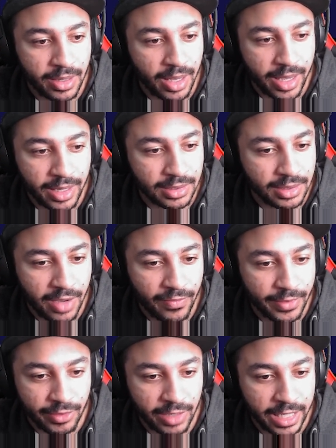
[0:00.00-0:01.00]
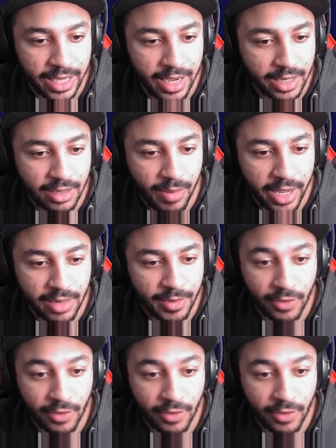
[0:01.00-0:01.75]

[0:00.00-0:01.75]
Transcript: Like there's nothing really here I can complain about.